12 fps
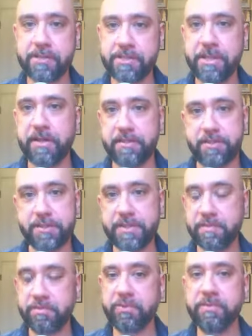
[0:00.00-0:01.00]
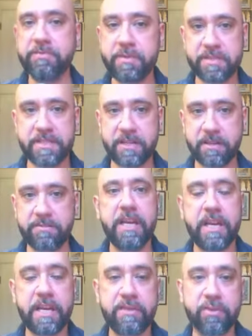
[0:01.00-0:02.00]
challenges and prove himself
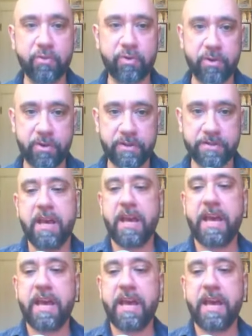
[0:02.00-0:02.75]
in the world.